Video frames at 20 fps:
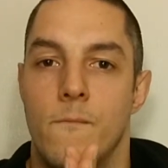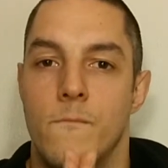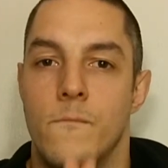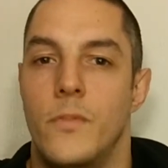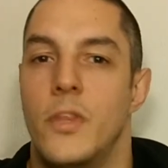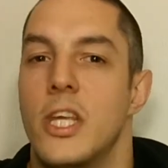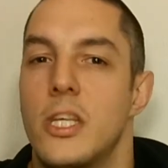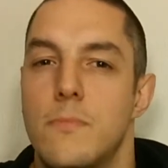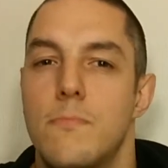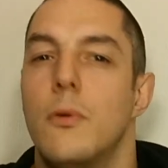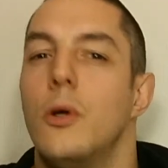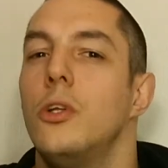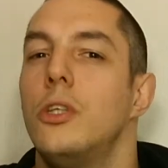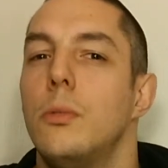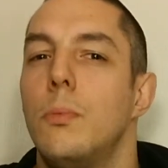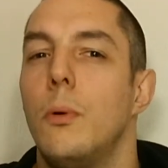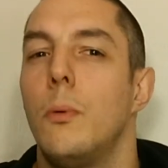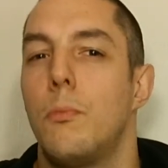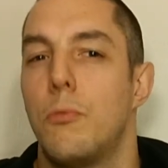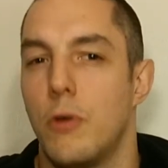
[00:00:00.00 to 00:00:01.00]
There's
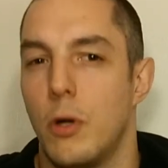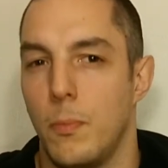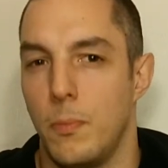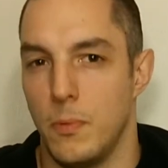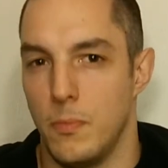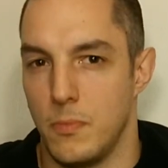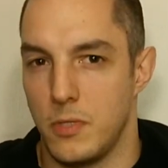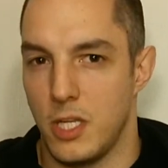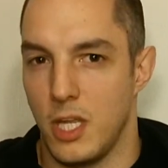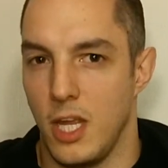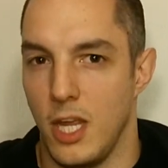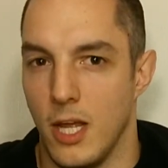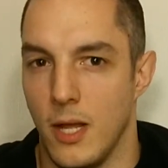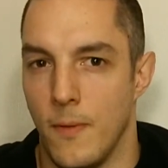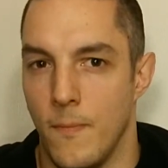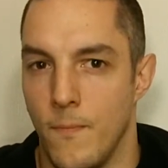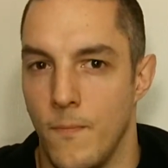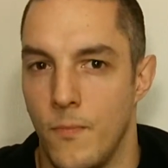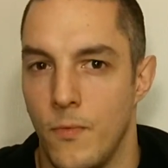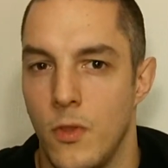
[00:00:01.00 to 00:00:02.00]
multiple problems
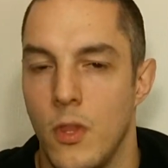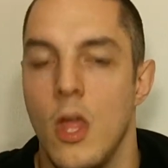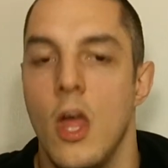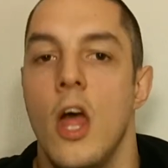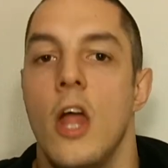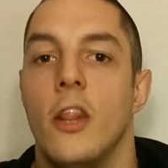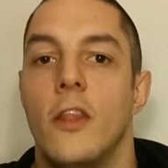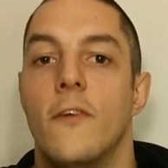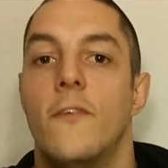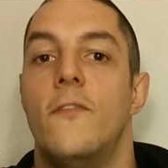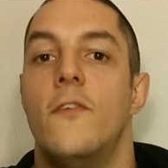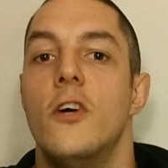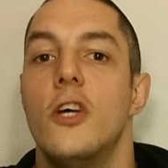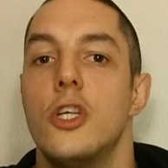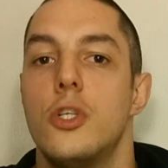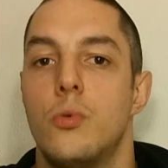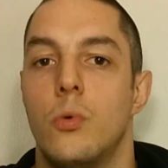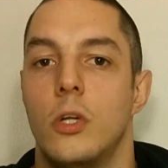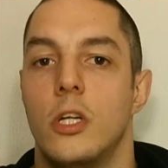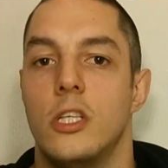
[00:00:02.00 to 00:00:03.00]
here. The
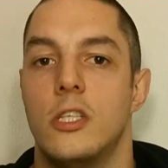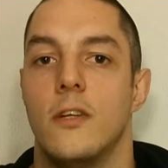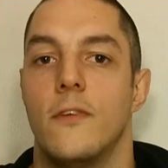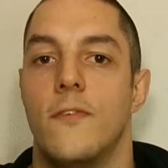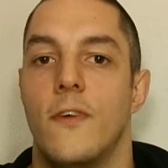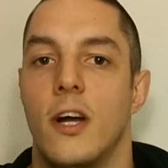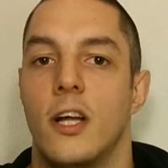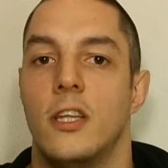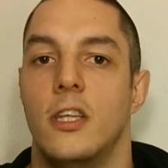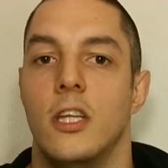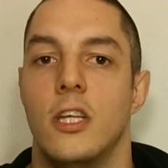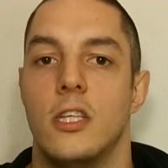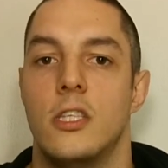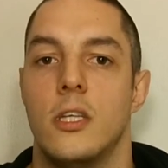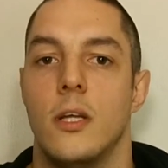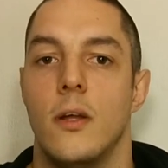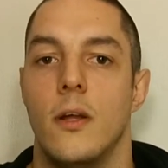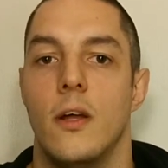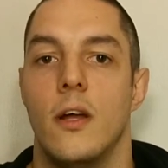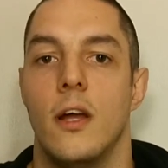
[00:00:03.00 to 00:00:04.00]
first one is the fact
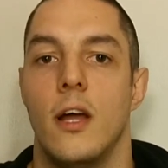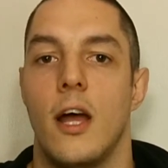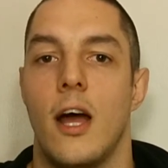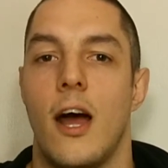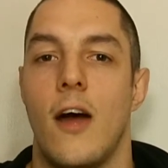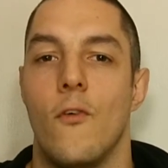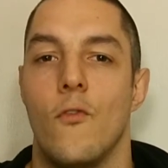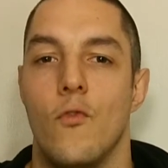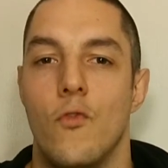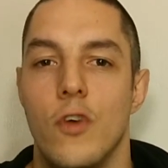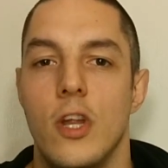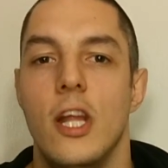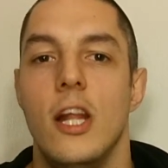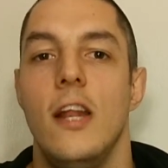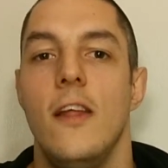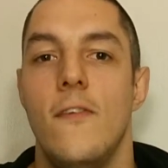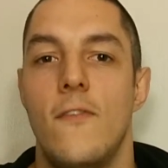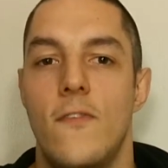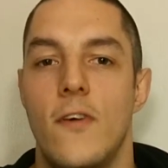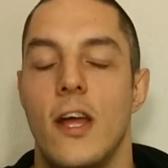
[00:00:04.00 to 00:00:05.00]
that
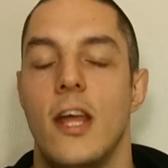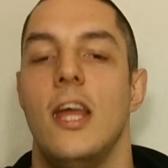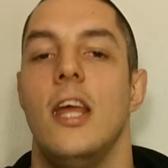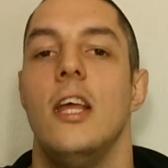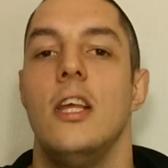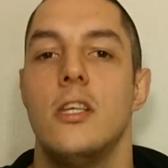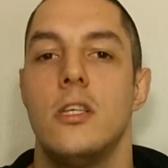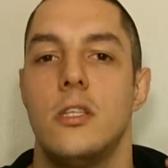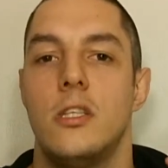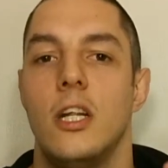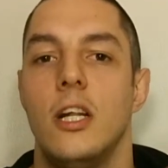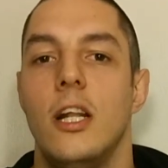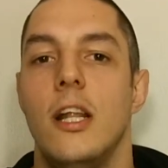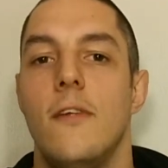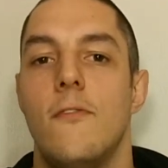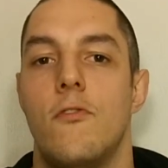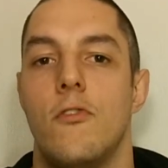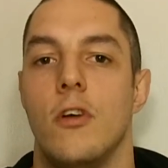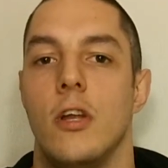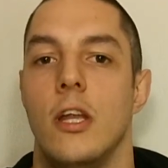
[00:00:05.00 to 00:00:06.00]
his
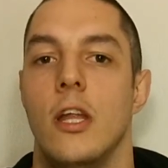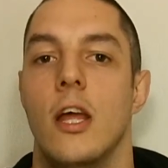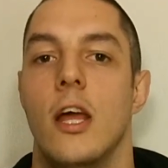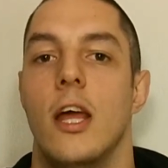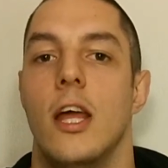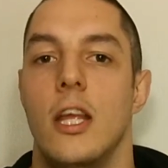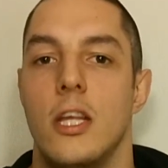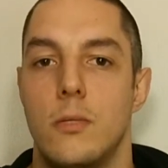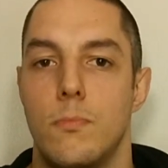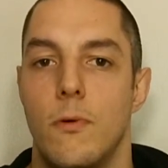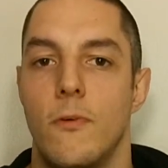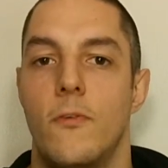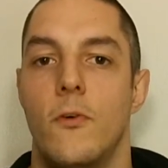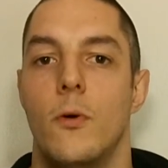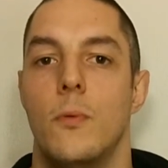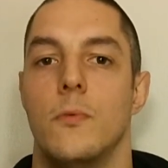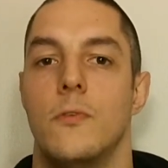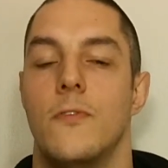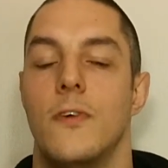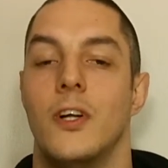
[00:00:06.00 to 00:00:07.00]
delivery, his
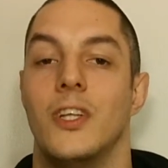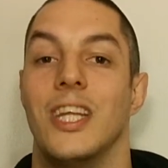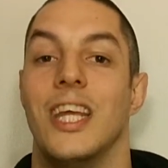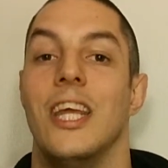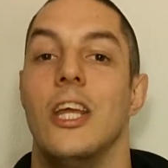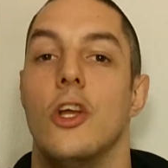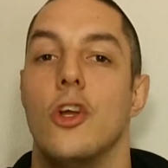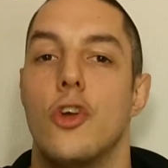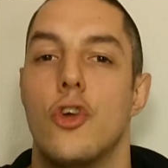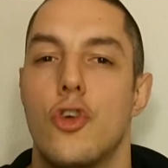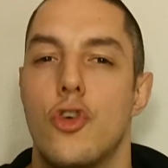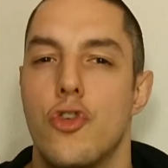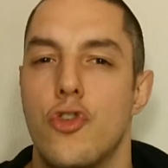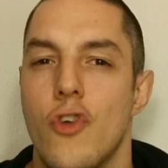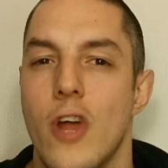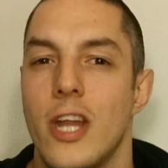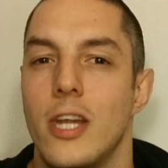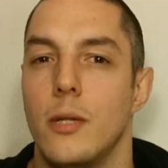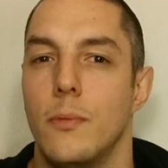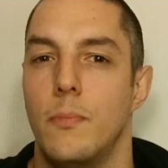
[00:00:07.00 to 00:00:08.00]
performance felt
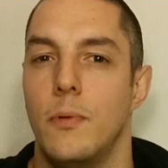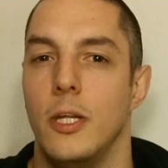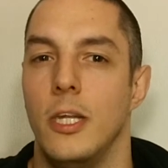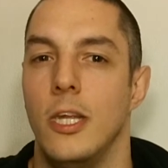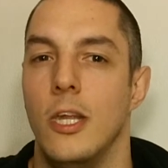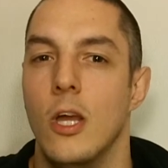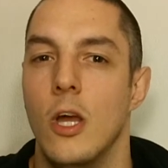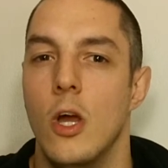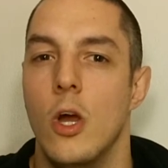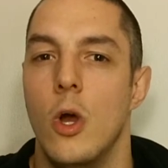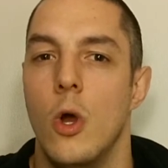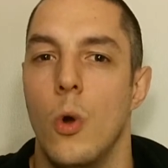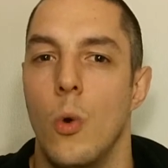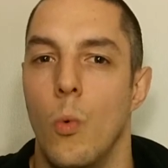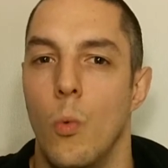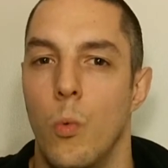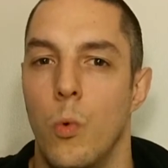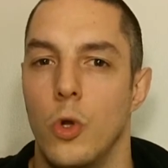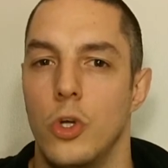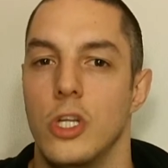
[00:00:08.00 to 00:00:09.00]
incredibly
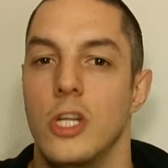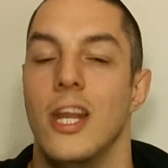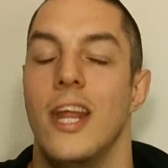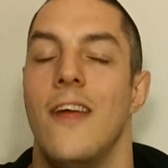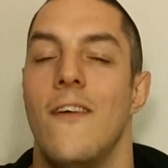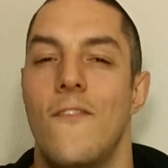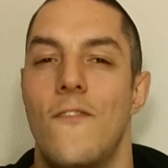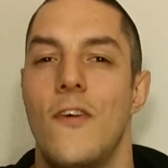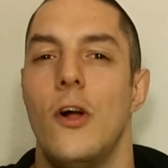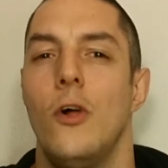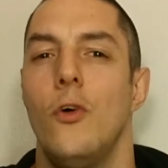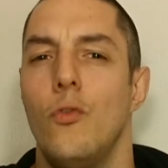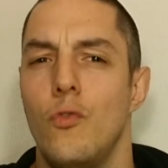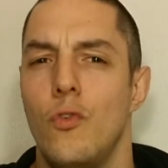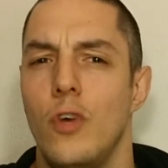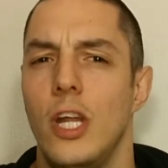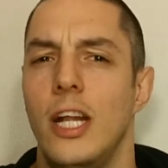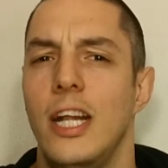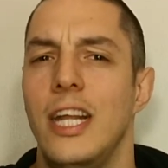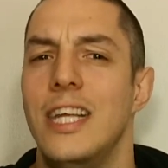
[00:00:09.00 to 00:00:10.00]
wooden. It felt
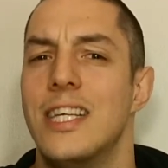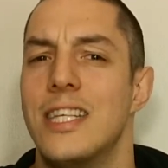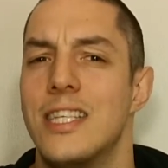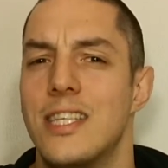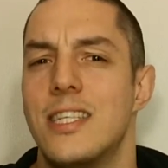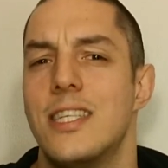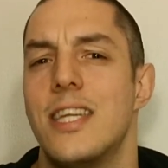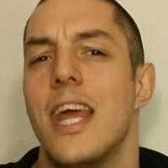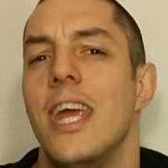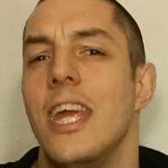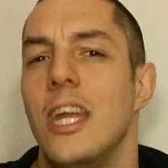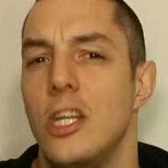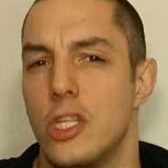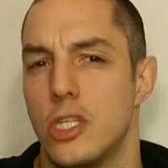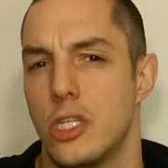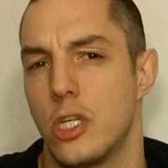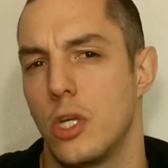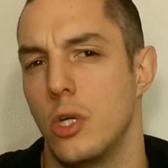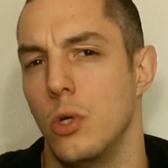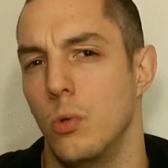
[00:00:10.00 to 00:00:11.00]
really
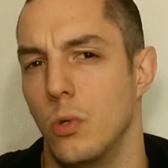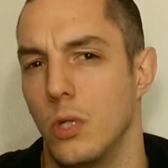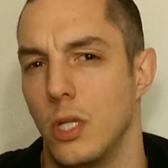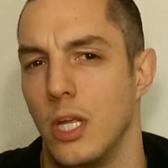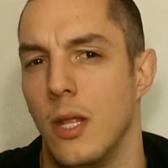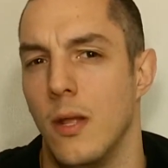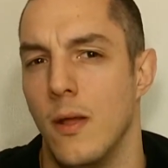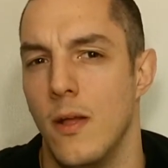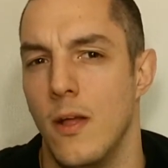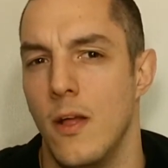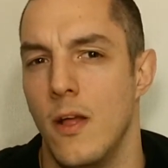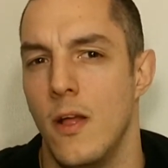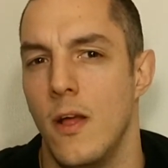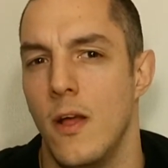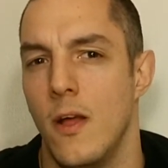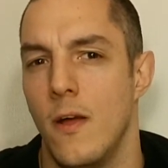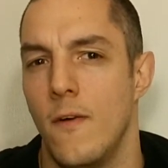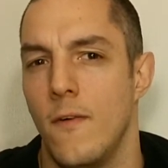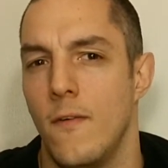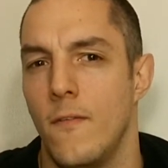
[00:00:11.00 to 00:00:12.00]
stage schooly,
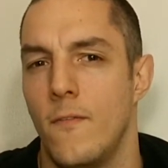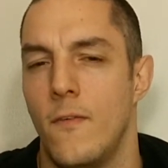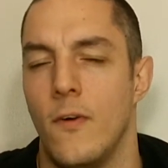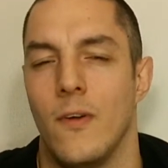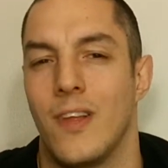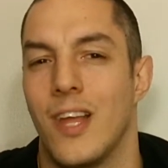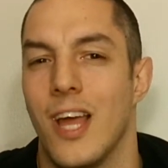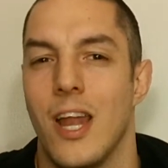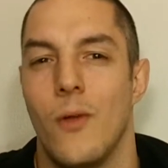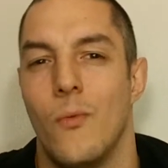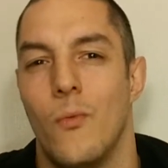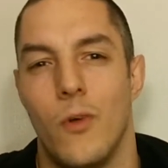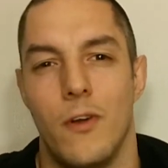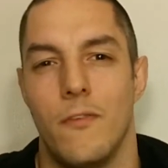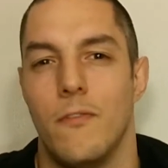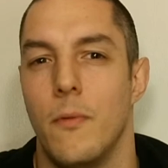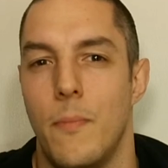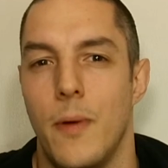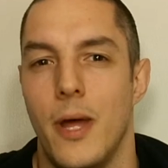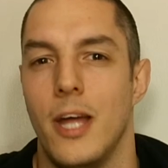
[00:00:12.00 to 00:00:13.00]
but kind of
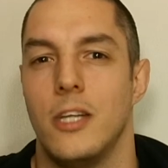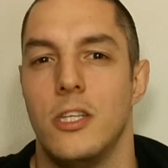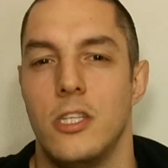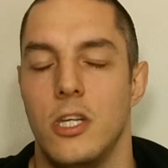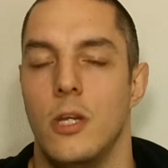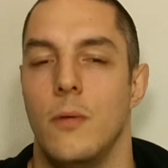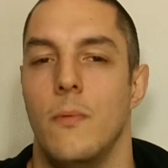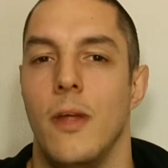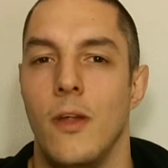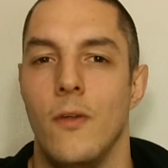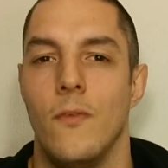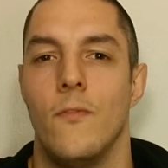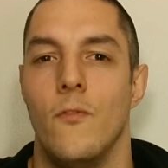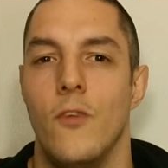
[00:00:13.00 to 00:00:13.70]
want of a better term.